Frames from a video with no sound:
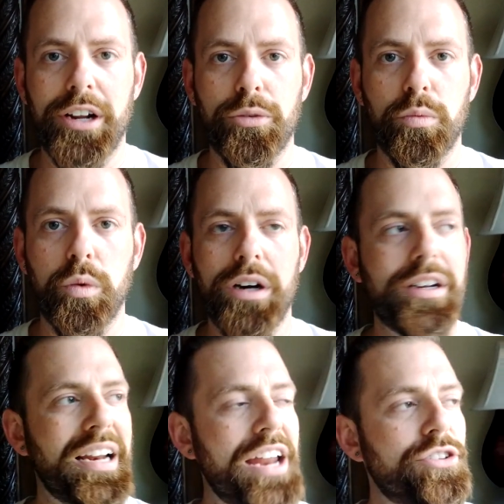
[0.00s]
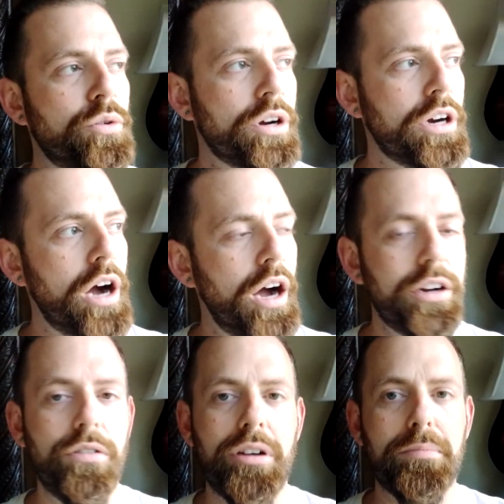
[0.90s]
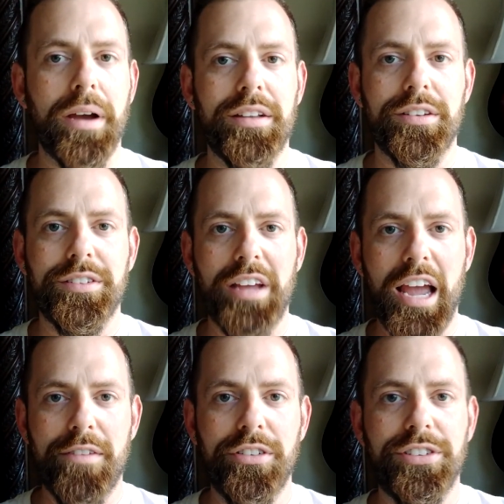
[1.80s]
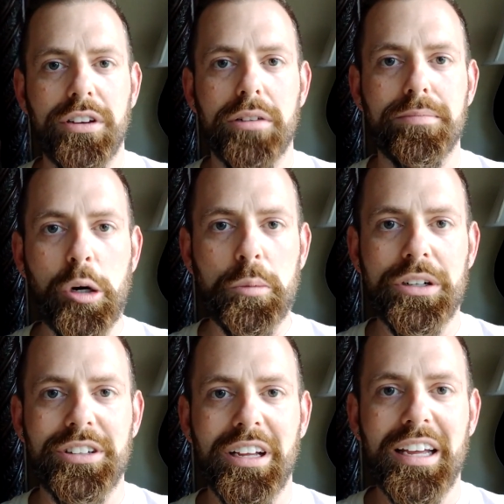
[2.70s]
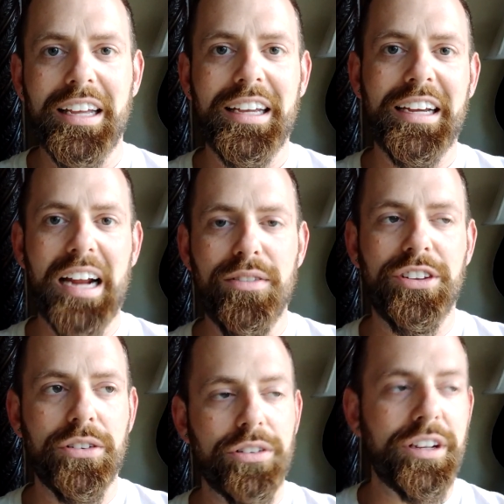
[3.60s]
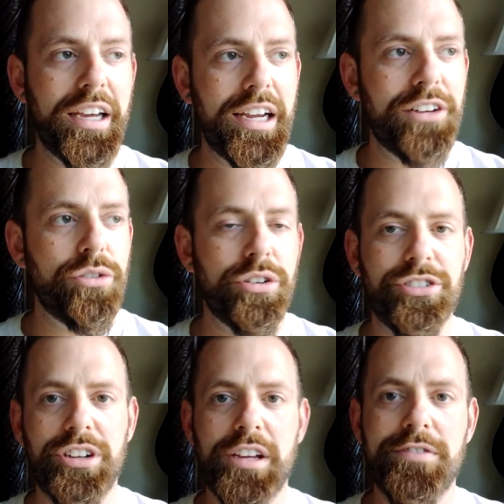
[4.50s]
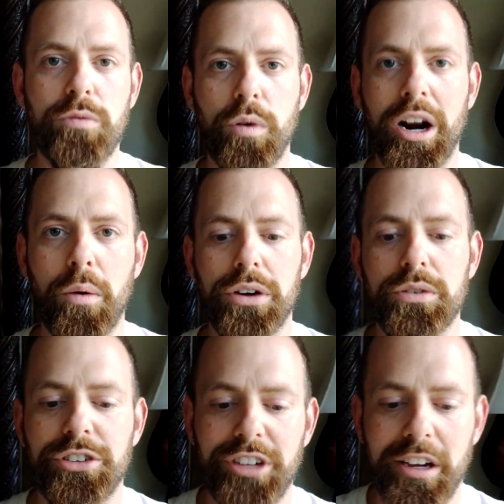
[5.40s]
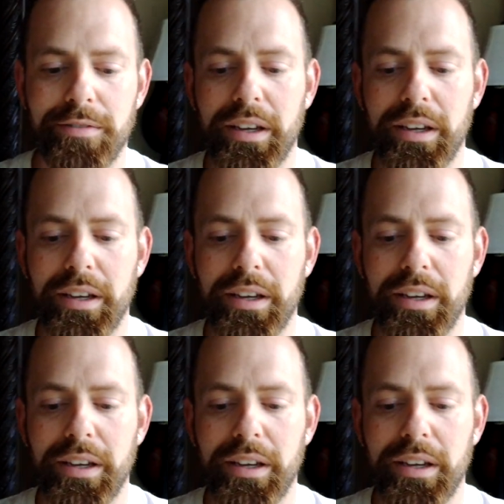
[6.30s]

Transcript: It is what can I do on an ongoing basis, every single moment, every single day, to achieve what I want to achieve.